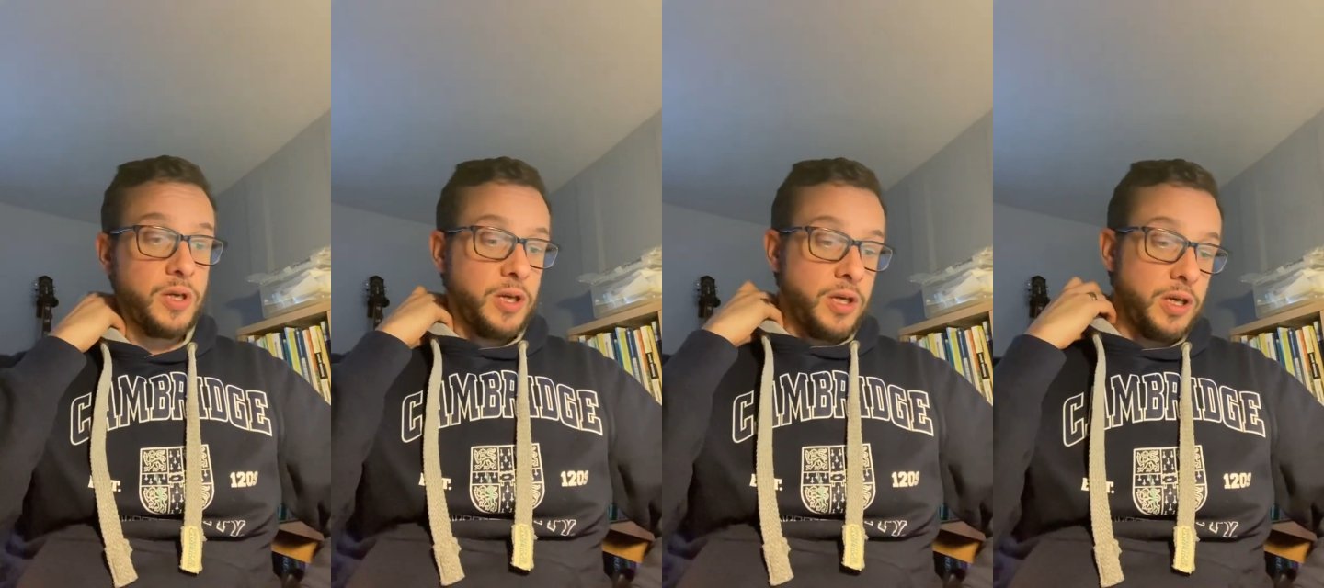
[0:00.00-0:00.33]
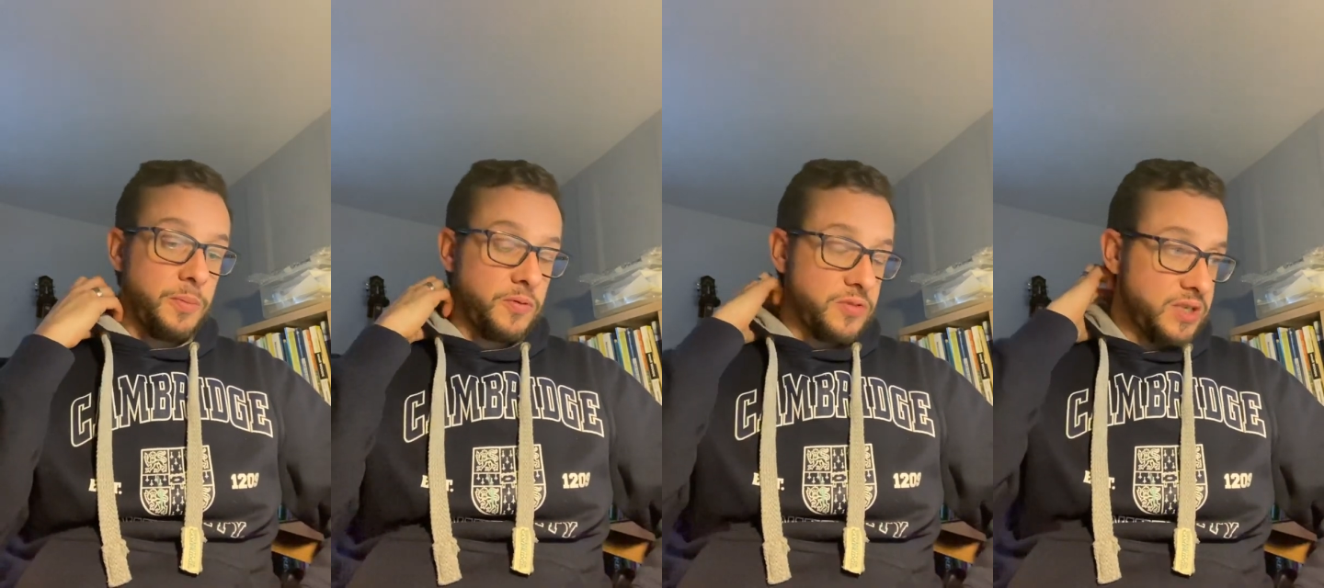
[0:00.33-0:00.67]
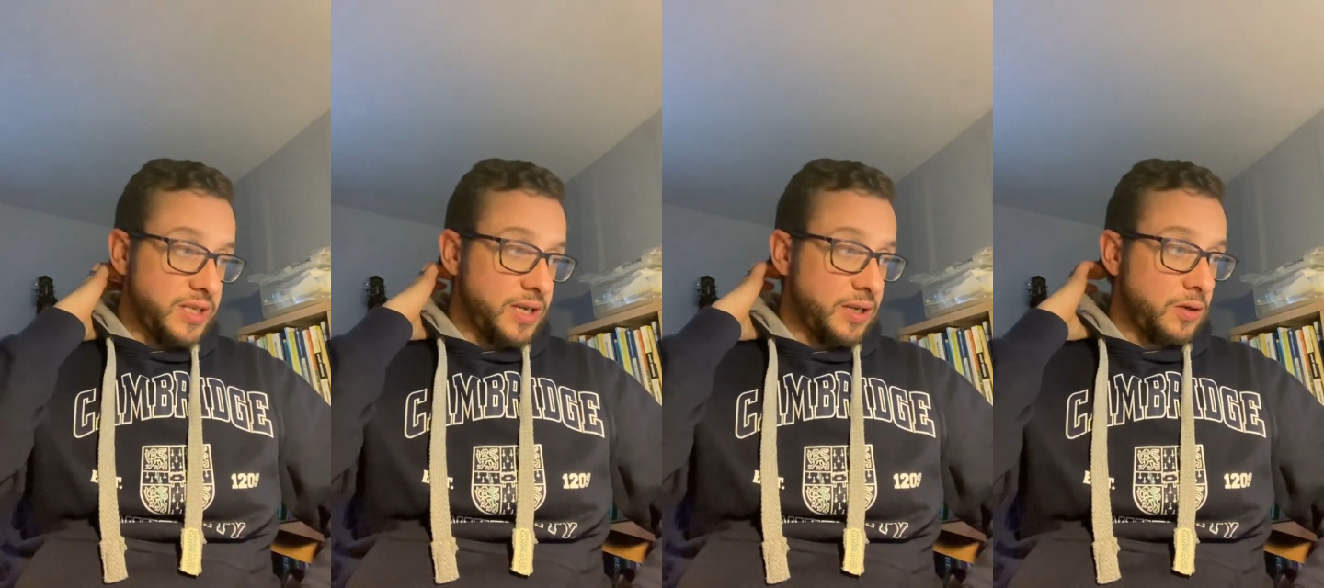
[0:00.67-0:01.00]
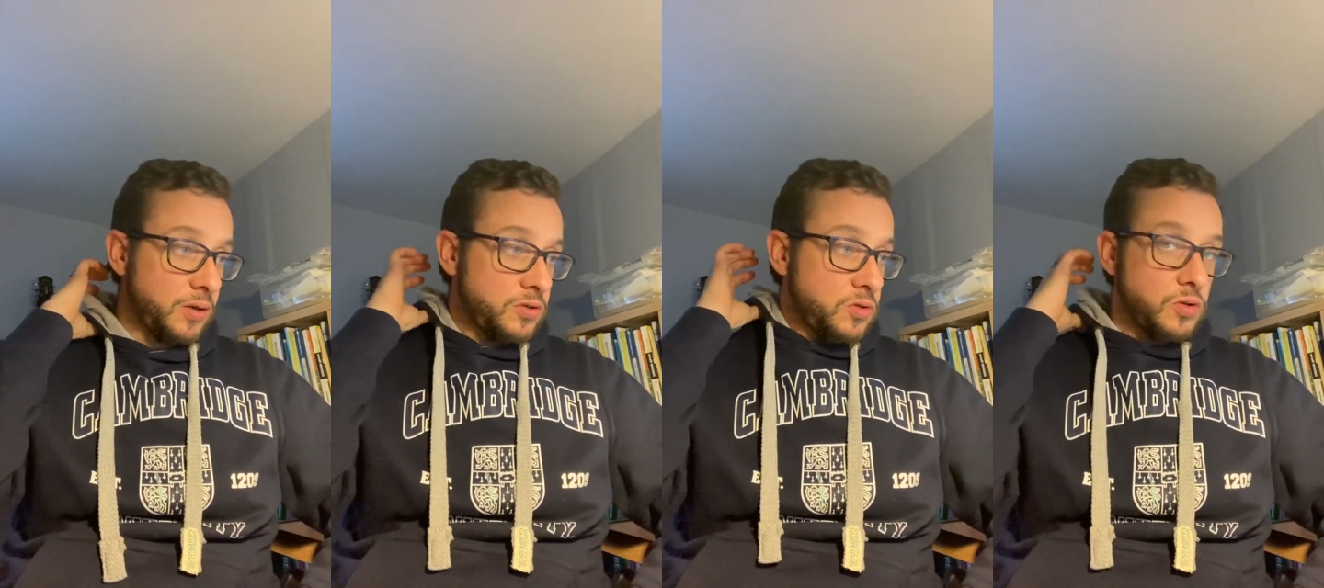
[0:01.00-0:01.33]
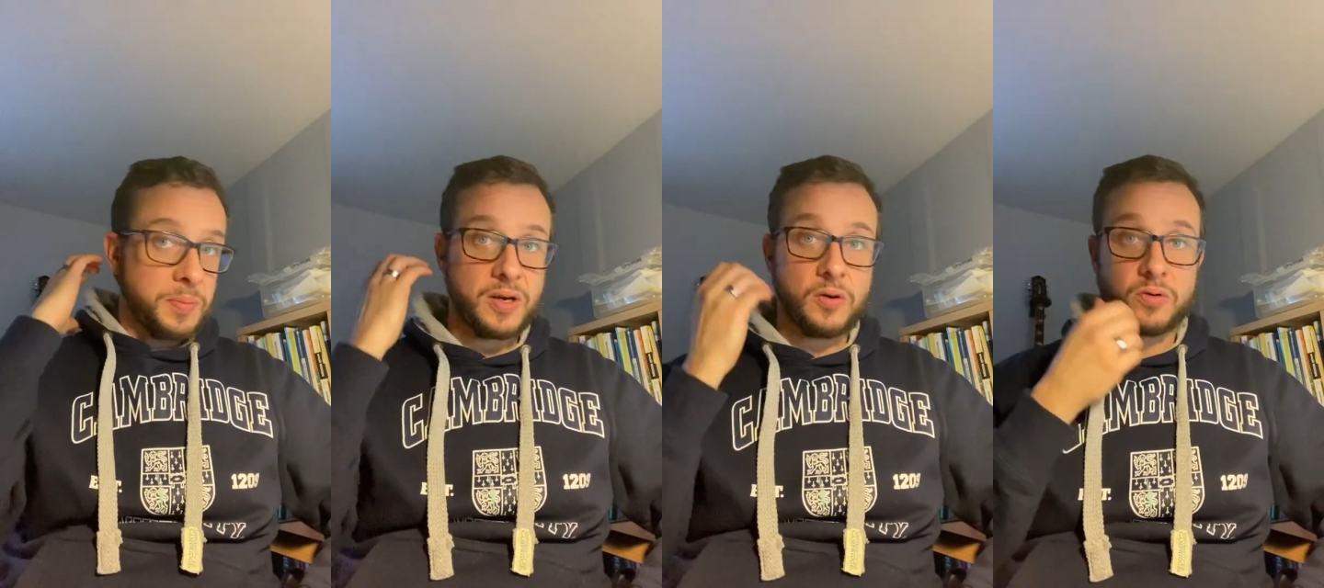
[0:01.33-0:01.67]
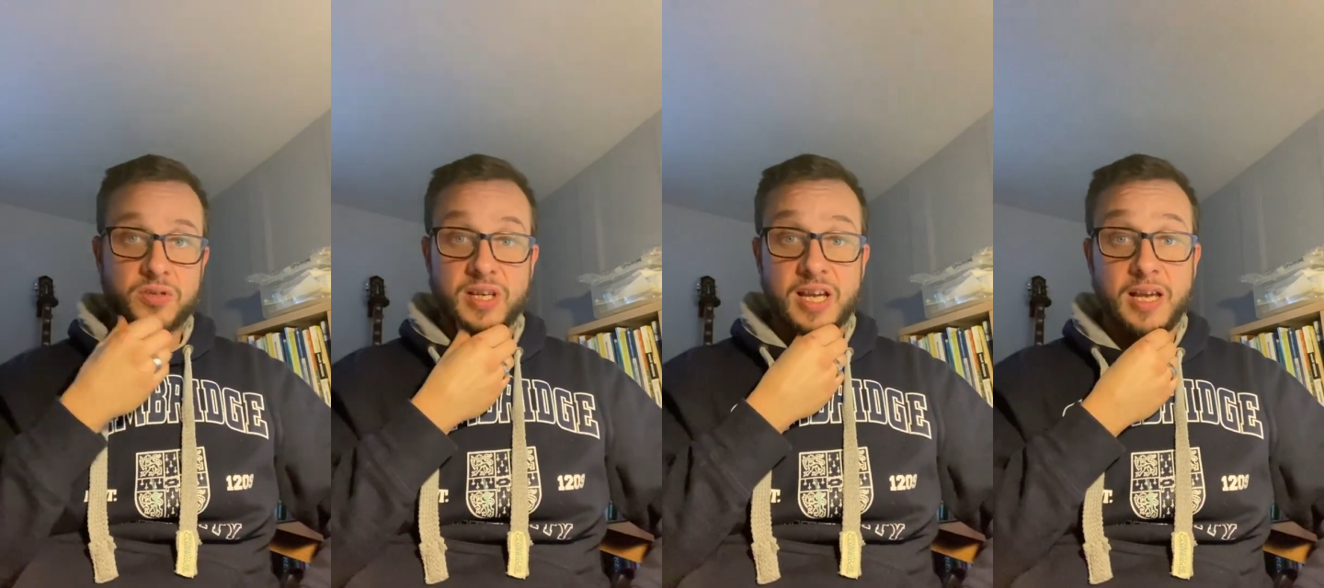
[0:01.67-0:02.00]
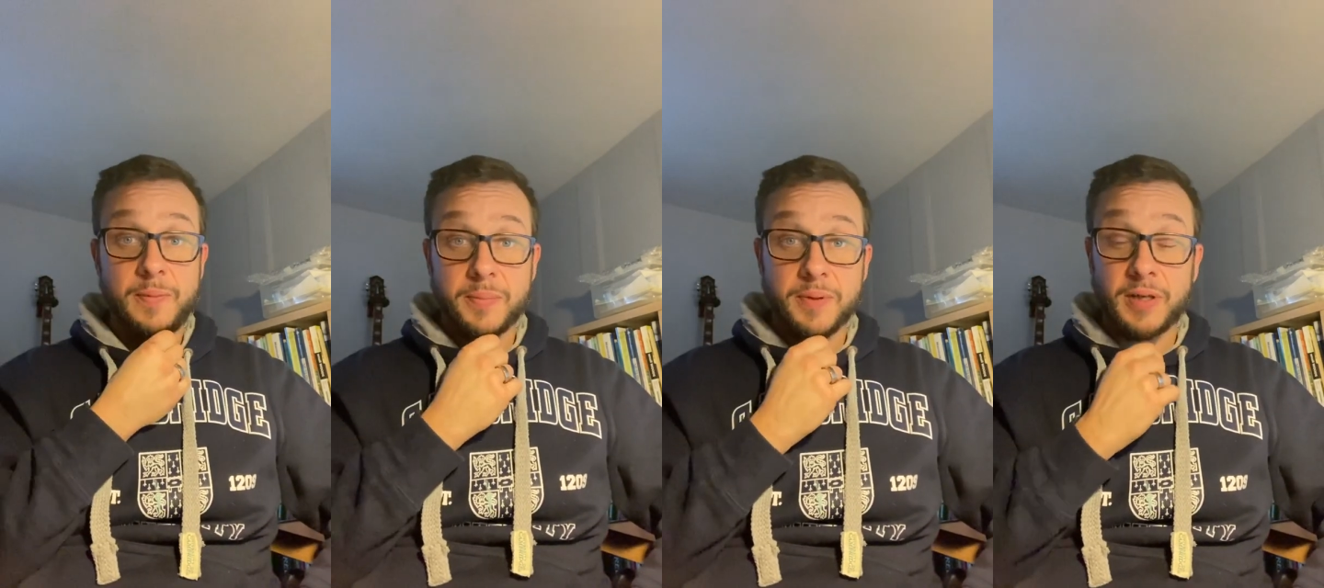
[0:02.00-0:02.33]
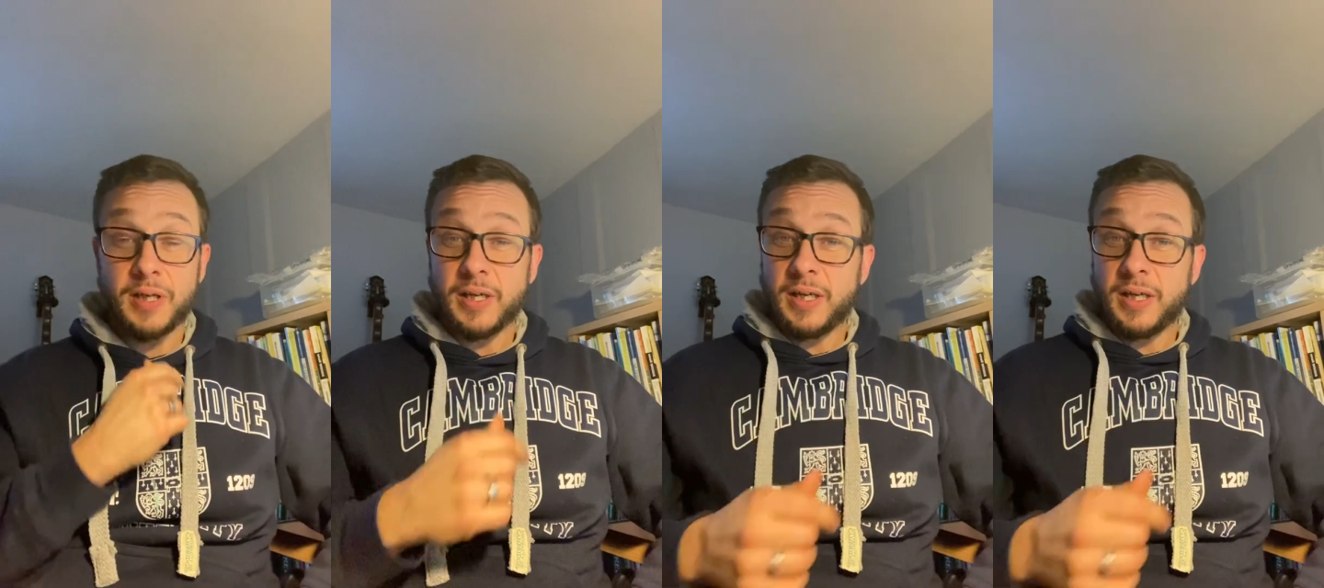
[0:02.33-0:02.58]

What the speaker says: Obviously get a lot of talk about Oxcam, but